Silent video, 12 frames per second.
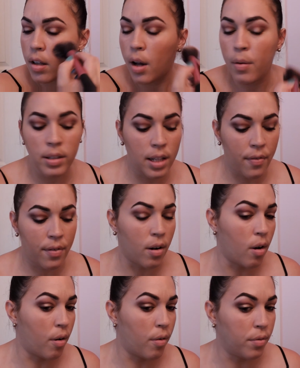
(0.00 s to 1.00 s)
I always have a
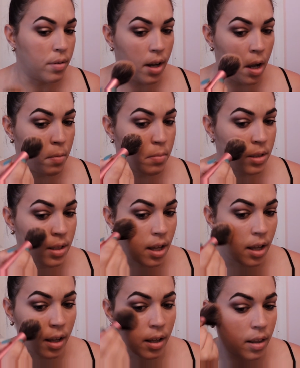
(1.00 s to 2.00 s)
hard time
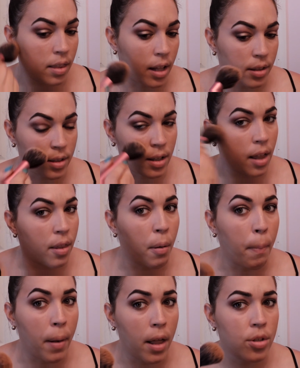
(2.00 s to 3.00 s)
saying that together.
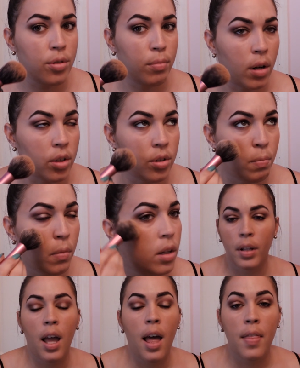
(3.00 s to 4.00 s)
Blush brush.
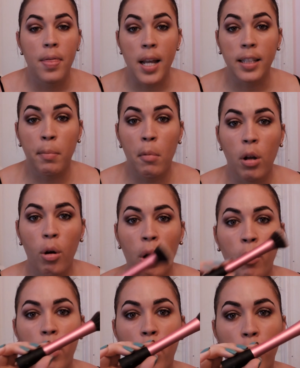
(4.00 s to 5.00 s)
Next I'm going to go
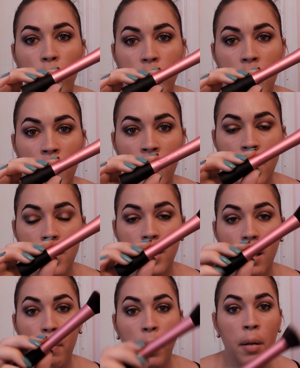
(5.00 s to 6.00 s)
in with a Real Techniques
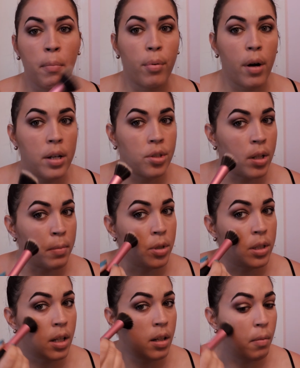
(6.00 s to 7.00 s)
stippling brush, and I'm
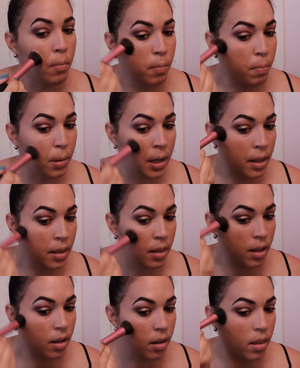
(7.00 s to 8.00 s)
just going to blend
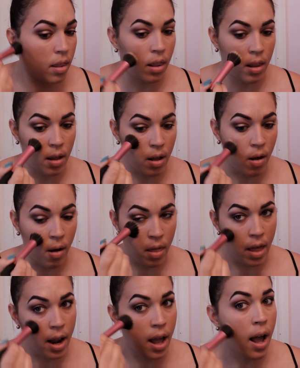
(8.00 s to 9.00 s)
all
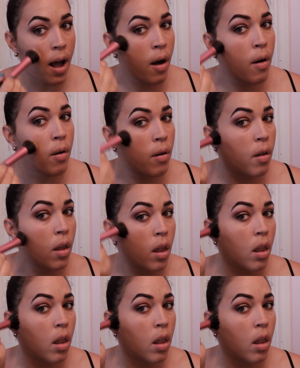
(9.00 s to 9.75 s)
that out.